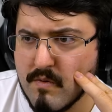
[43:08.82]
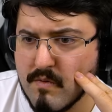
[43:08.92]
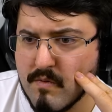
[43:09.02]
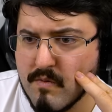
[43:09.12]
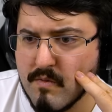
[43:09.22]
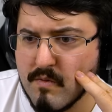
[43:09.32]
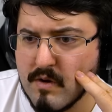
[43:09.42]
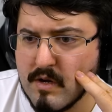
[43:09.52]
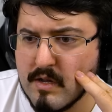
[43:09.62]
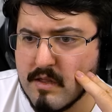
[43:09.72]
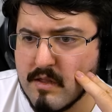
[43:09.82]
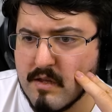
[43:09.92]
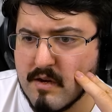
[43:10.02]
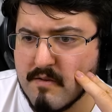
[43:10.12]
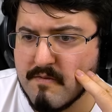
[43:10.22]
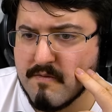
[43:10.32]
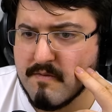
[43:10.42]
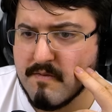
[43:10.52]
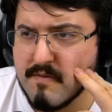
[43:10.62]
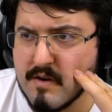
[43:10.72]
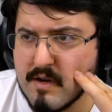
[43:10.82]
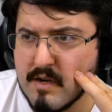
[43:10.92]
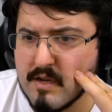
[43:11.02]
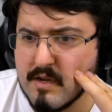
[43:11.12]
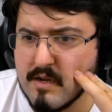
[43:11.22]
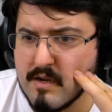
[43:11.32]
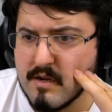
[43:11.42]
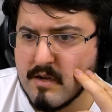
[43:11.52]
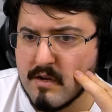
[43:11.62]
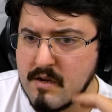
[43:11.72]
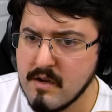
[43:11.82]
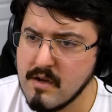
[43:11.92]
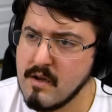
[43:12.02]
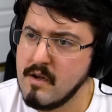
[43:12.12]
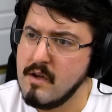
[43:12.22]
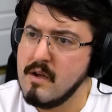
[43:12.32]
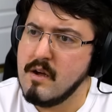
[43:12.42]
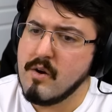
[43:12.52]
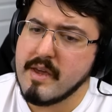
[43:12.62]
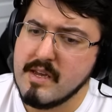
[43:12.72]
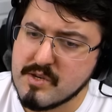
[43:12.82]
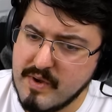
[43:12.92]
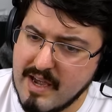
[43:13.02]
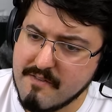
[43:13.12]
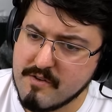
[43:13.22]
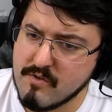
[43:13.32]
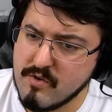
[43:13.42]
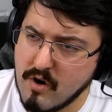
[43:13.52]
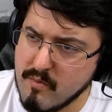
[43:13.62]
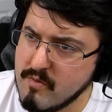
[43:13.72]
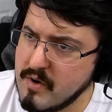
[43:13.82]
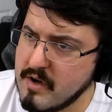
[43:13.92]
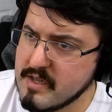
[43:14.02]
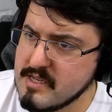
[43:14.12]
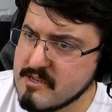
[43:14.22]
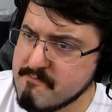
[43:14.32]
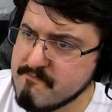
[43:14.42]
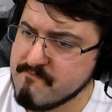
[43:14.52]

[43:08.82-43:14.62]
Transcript: What the fuck? Okay, so we have their normal bodies.